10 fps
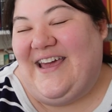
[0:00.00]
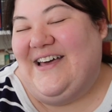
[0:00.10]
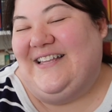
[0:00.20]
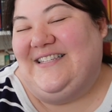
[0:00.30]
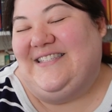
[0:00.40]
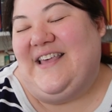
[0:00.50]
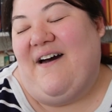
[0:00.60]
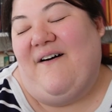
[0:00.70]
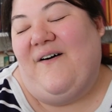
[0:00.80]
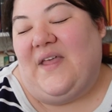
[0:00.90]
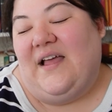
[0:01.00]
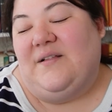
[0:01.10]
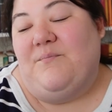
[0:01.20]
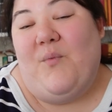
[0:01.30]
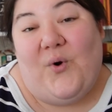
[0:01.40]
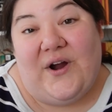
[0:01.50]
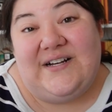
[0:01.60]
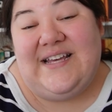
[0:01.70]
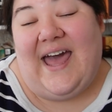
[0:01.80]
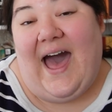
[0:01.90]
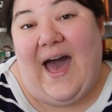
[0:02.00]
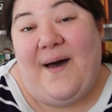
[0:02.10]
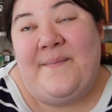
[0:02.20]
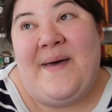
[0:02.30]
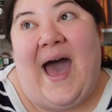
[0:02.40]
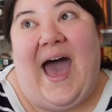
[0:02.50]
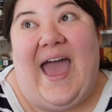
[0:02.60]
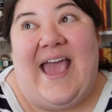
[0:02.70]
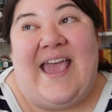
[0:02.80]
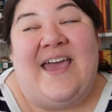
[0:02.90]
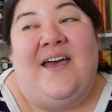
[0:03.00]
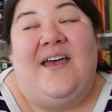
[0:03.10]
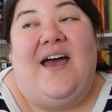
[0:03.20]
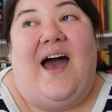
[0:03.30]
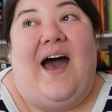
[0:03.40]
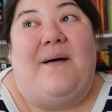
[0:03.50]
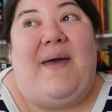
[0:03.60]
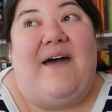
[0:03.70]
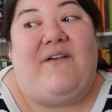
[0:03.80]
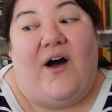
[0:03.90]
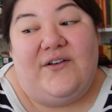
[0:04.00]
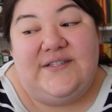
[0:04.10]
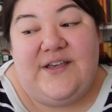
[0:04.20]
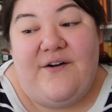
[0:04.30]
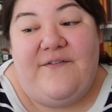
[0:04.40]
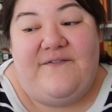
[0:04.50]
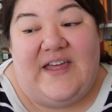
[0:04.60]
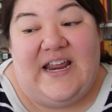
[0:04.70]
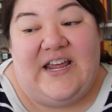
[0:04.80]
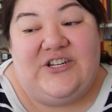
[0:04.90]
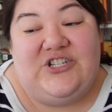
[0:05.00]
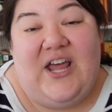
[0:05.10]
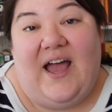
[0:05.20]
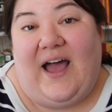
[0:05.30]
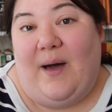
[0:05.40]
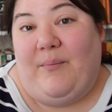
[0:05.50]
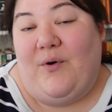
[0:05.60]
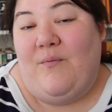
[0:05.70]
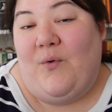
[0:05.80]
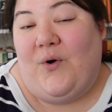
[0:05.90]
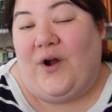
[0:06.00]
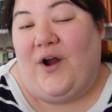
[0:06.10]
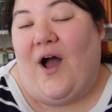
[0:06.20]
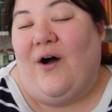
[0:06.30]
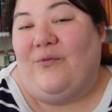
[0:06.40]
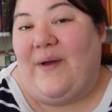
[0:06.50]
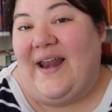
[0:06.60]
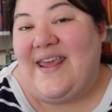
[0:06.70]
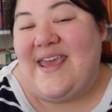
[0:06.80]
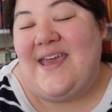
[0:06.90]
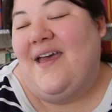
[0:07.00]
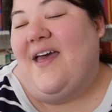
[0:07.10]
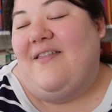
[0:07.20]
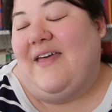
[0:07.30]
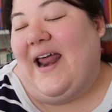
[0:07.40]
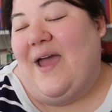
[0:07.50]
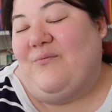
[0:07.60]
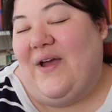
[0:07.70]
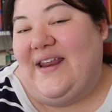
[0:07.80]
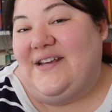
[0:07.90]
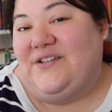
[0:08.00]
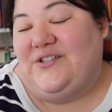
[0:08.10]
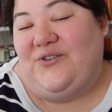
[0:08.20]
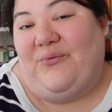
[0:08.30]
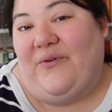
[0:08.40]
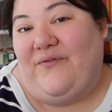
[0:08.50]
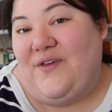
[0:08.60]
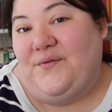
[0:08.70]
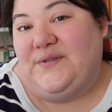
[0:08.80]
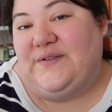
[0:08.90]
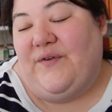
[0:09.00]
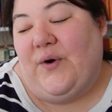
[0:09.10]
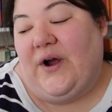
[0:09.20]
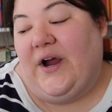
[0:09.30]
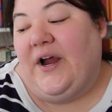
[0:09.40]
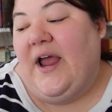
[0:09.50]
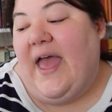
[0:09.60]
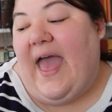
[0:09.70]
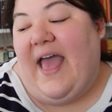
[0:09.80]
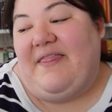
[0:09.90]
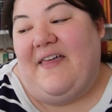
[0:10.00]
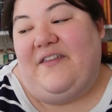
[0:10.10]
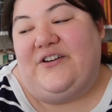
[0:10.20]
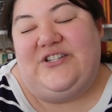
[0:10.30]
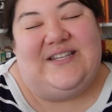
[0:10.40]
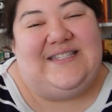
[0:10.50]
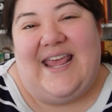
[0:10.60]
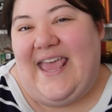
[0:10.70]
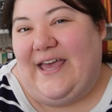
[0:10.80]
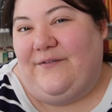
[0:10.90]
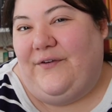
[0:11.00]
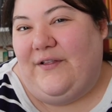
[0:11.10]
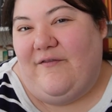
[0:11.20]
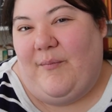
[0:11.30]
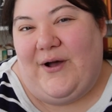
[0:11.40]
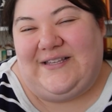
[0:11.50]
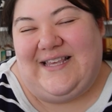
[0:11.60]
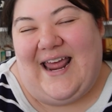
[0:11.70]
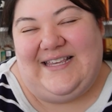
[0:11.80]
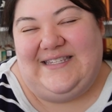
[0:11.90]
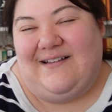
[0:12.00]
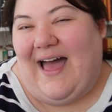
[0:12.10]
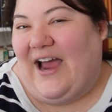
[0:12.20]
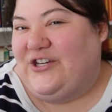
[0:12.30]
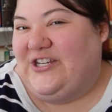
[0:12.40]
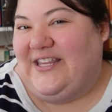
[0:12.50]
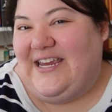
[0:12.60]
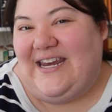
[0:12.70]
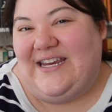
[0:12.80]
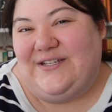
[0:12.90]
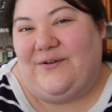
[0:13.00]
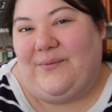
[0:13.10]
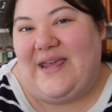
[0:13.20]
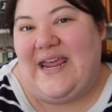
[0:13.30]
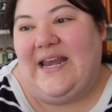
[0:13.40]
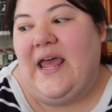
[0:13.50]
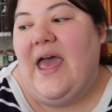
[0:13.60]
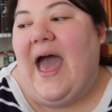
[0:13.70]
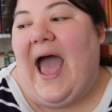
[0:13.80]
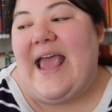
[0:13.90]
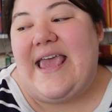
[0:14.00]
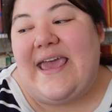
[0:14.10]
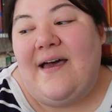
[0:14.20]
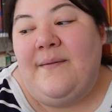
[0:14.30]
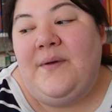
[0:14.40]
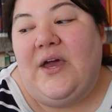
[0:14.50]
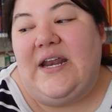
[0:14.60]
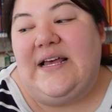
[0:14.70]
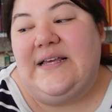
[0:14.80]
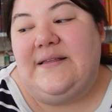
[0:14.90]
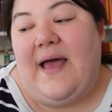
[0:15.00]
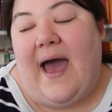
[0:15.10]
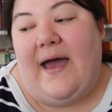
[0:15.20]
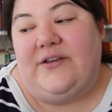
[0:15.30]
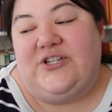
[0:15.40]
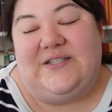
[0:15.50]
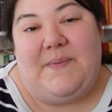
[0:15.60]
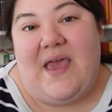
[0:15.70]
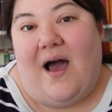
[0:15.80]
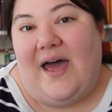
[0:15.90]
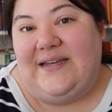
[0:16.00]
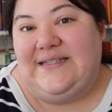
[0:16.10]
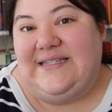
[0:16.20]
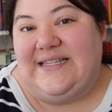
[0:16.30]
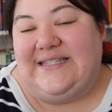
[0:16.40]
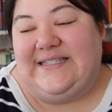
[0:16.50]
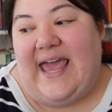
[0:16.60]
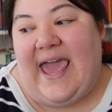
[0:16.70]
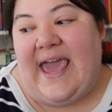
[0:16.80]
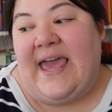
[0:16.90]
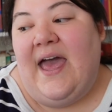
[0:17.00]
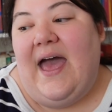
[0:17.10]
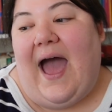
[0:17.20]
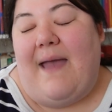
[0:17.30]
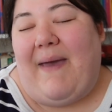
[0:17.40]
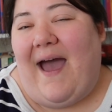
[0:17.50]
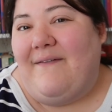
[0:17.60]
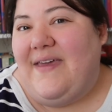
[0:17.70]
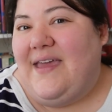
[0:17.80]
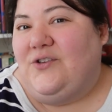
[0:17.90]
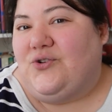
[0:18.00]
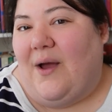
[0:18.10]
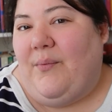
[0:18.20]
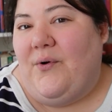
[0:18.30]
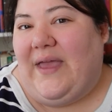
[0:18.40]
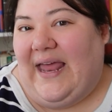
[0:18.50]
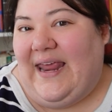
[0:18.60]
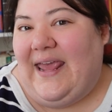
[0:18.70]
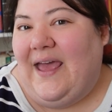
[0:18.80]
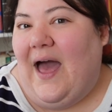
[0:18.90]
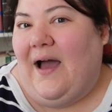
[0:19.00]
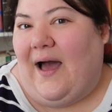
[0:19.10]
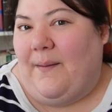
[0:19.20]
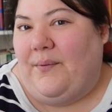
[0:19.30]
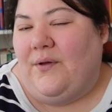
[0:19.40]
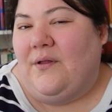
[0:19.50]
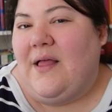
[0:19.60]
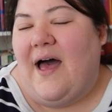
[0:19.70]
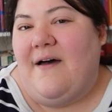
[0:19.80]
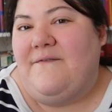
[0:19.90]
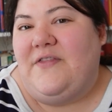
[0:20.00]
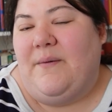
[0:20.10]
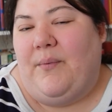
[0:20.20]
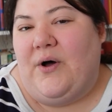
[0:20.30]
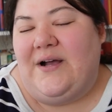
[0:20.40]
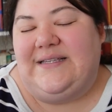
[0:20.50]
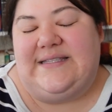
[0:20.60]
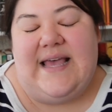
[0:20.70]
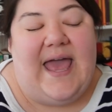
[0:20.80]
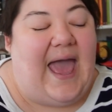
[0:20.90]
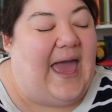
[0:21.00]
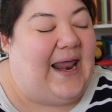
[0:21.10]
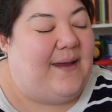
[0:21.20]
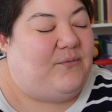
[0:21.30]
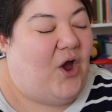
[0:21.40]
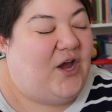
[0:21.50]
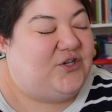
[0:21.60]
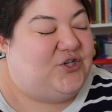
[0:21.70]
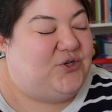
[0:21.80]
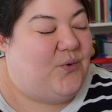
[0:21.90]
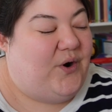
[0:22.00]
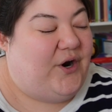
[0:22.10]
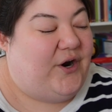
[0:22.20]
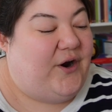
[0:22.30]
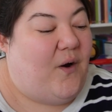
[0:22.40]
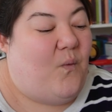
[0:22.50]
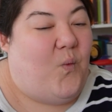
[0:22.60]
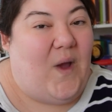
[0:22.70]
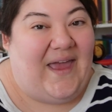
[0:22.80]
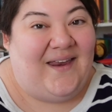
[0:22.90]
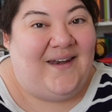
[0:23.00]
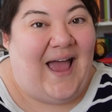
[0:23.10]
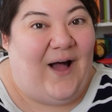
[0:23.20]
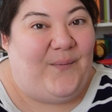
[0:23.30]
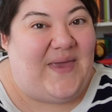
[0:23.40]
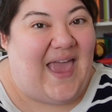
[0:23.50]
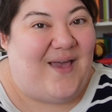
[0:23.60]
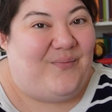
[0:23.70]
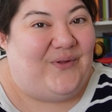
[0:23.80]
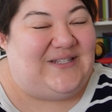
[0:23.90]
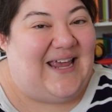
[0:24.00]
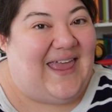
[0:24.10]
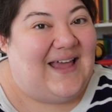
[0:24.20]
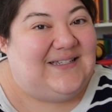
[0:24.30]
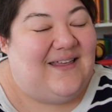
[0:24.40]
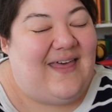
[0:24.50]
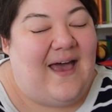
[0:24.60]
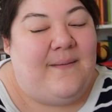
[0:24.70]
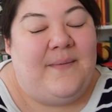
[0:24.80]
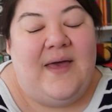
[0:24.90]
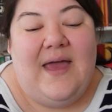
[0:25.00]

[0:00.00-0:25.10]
good. So more to come. I have also finished a couple more already that I'm ready to do reviews for. And then there's just a handful of books that I still actually need to read. I am gonna just be honest and say I'm having trouble getting a couple of the books and I'm not sure when I'll be able to get to them.